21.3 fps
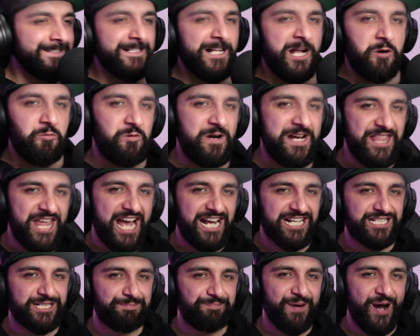with
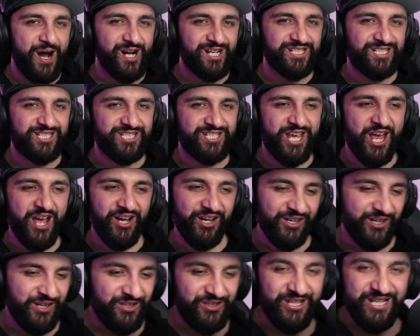Xbox,
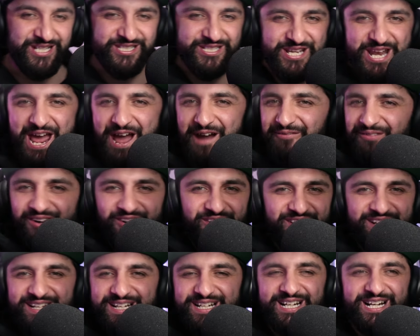there's never a
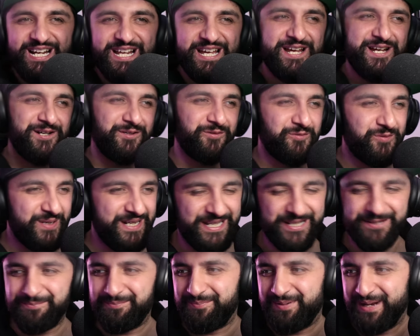clear
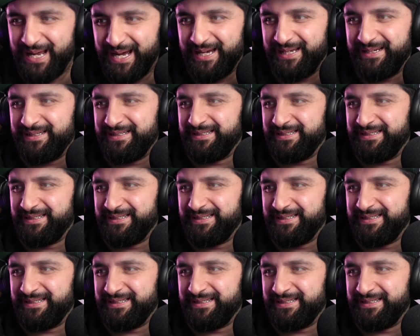win, lad.